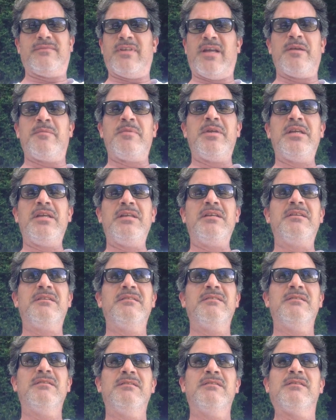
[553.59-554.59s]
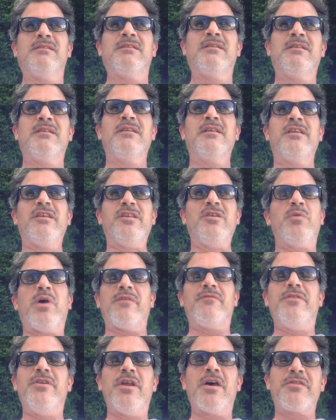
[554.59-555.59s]
I mean, you
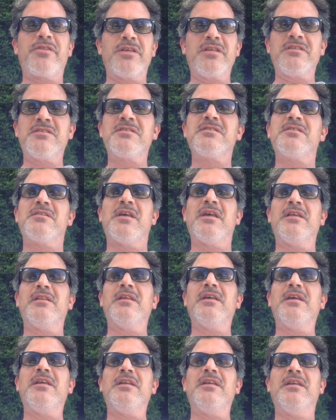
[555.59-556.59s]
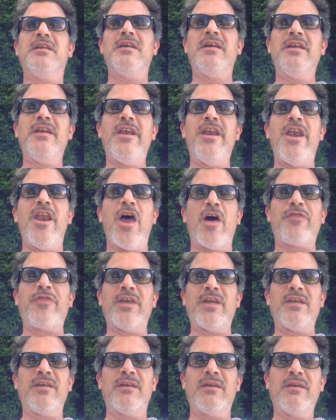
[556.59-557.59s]
have nothing to say, lady.
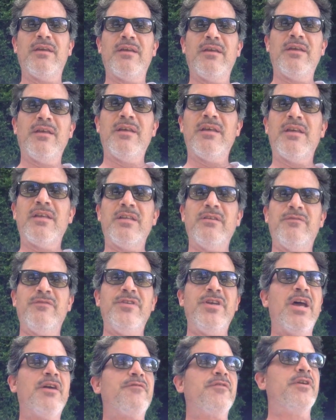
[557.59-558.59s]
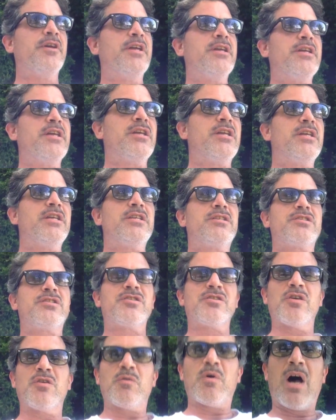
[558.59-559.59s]
Nothing. You've never... It's
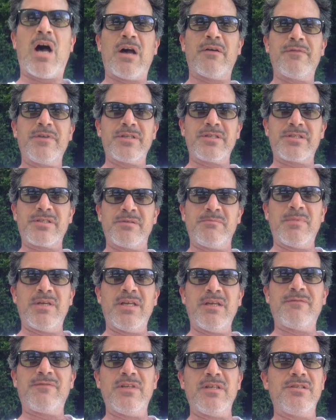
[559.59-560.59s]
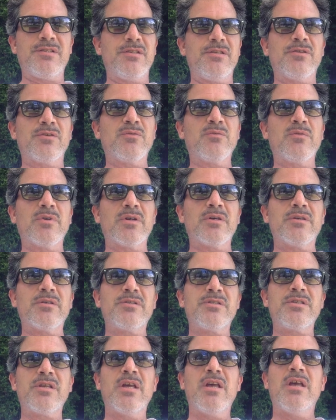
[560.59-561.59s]
so obvious to me, if these are your
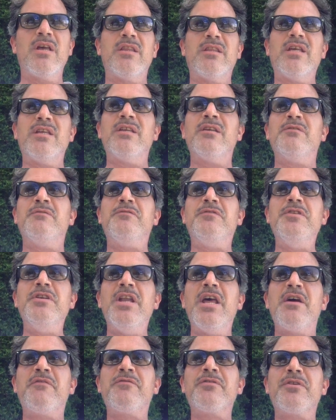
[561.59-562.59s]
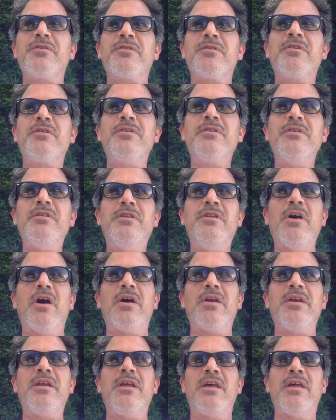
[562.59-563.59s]
words, that you've never
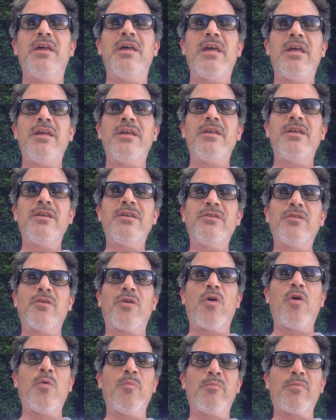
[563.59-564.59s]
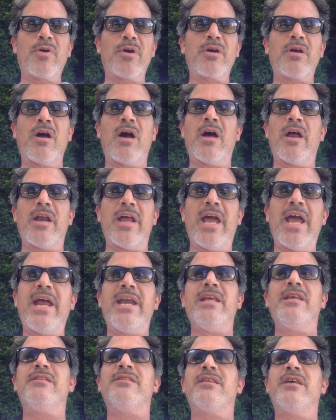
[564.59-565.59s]
done your homework on
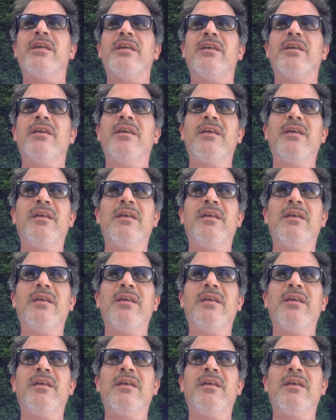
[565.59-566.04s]
anything.